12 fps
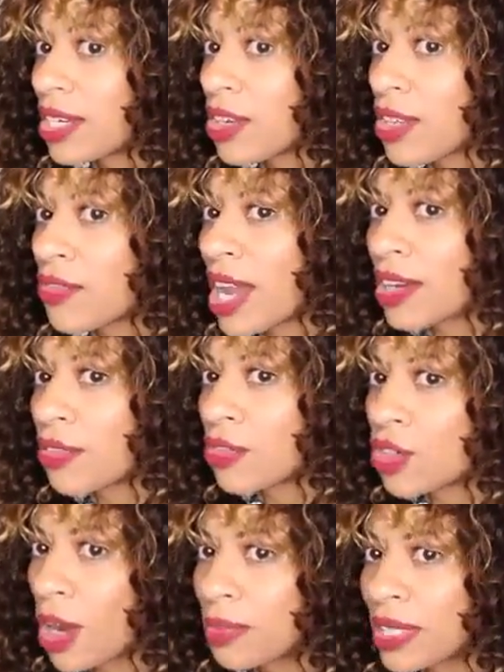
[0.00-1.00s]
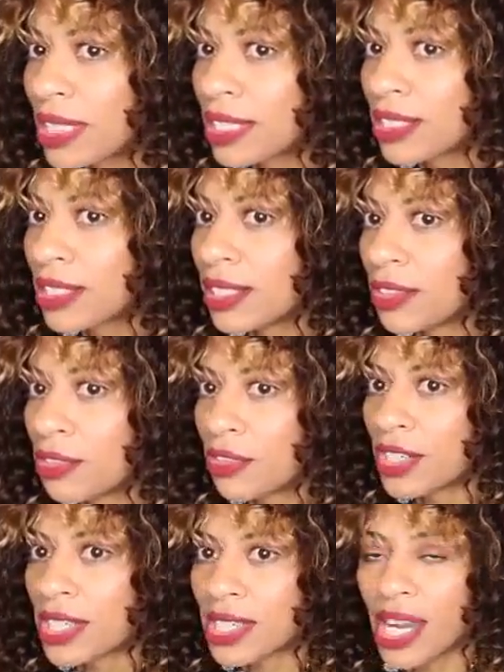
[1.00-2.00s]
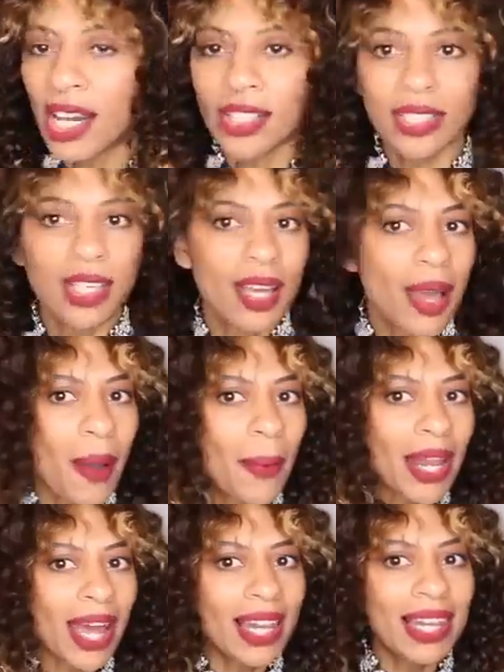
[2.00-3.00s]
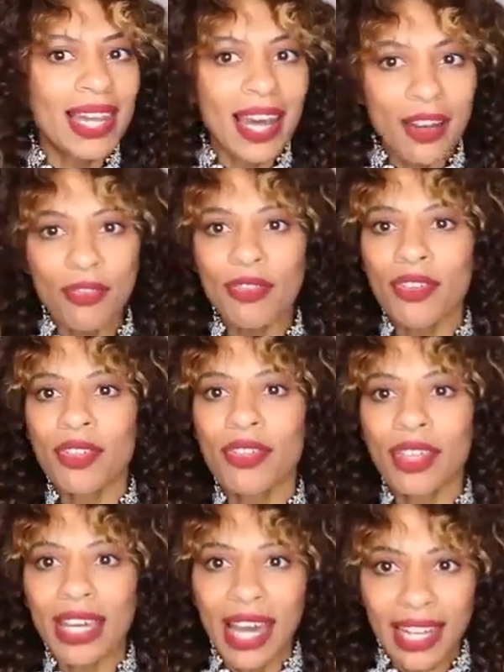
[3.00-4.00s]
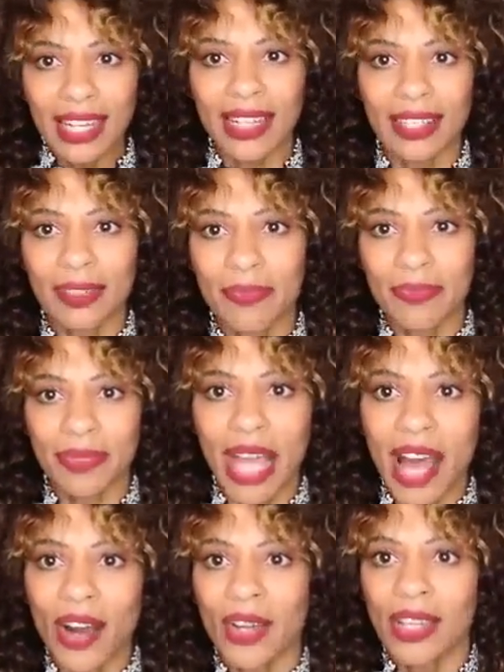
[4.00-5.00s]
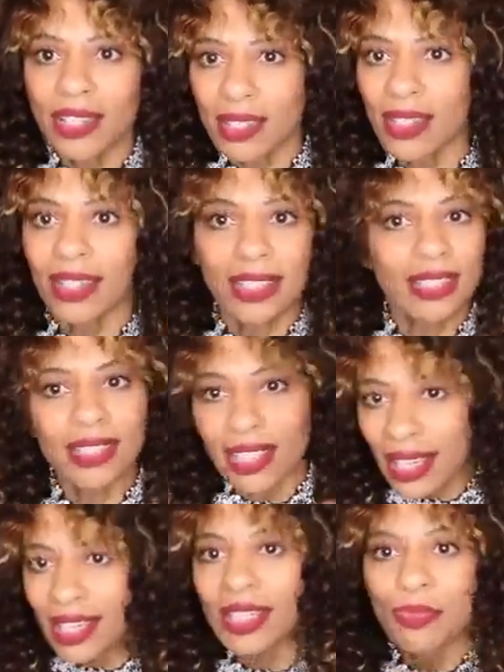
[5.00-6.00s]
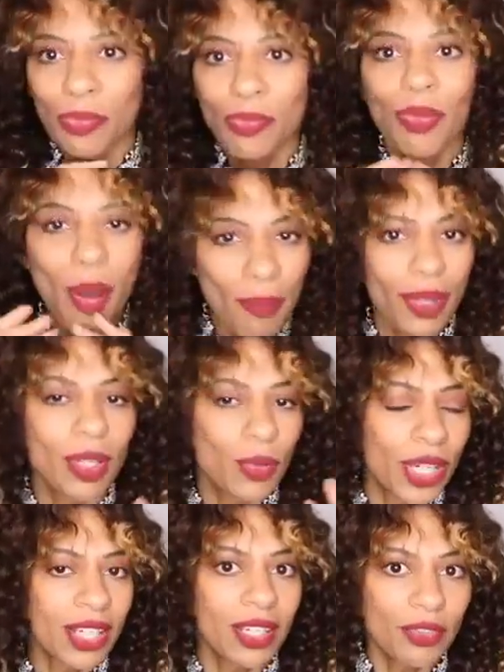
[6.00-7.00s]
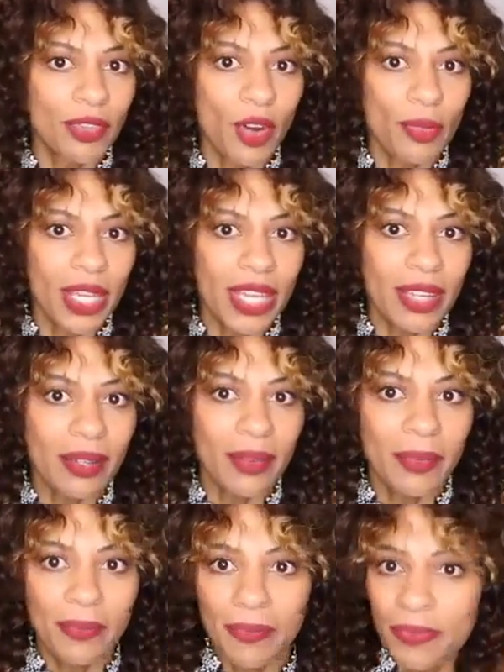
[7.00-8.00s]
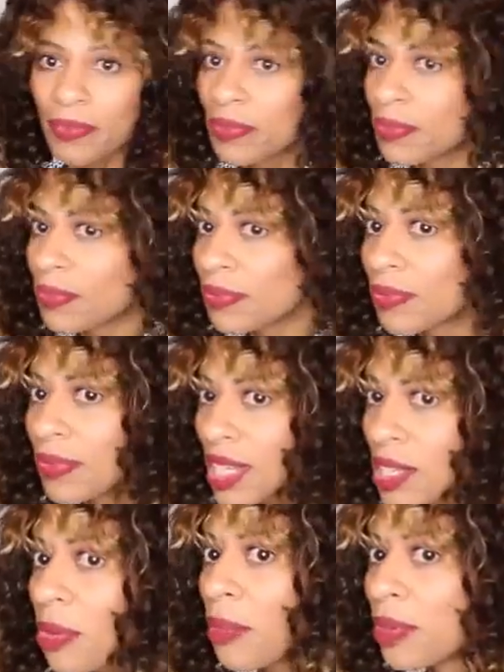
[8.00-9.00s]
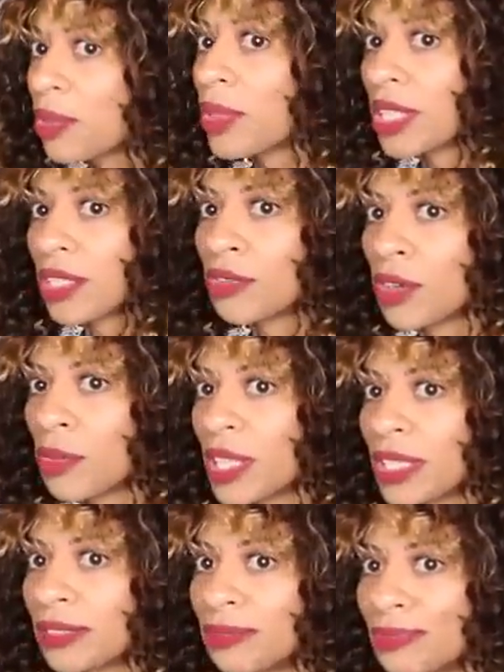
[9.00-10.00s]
don't know, they've kind of dropped a little, frizzed out, but I love the color. Now it's like it's properly working for me. It's properly working for me.